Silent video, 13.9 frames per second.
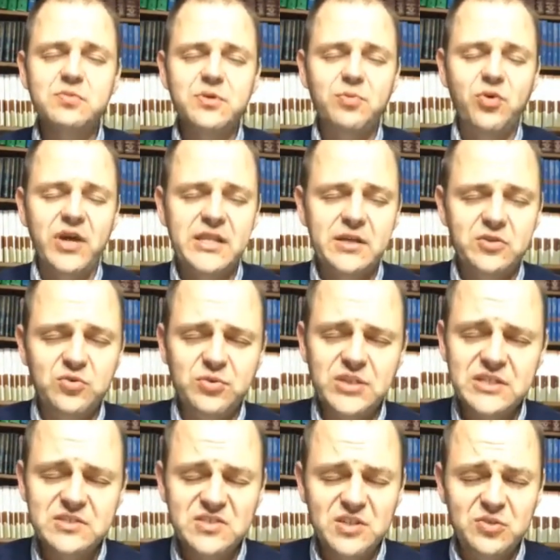We pray that you would
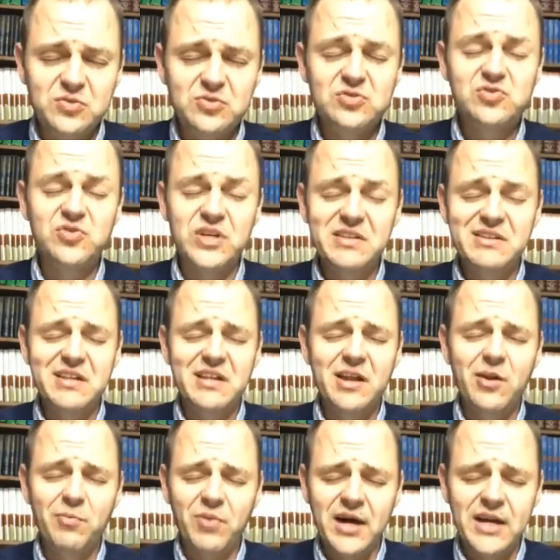continue to strengthen their
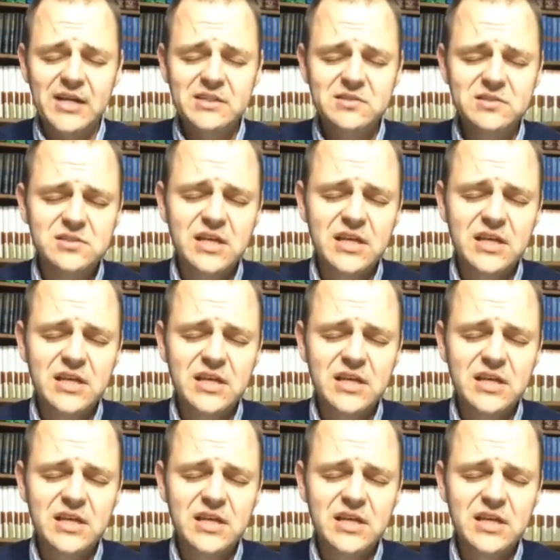bodies.